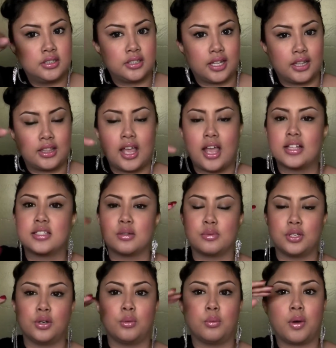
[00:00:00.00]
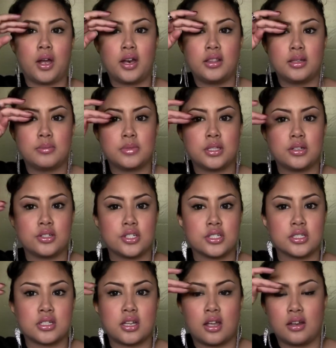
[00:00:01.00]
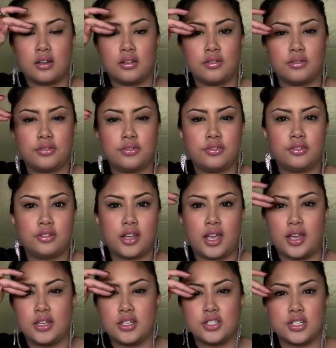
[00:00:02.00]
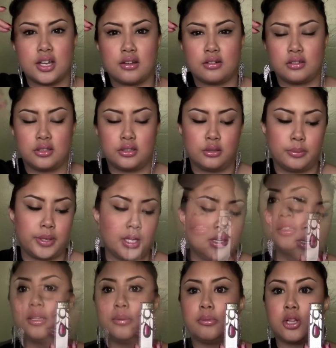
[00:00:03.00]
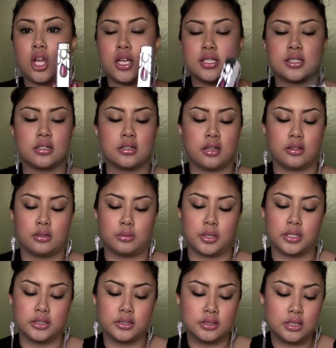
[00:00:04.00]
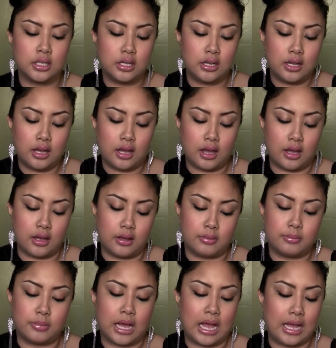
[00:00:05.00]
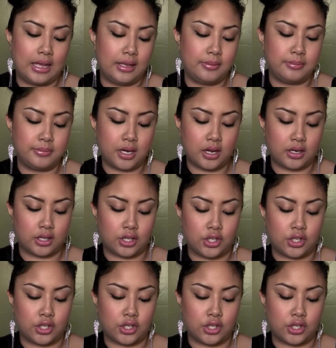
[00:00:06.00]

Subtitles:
like that. So when you're wearing them, they're just kind of edged out a little bit. Lip gloss, another one. I'm not a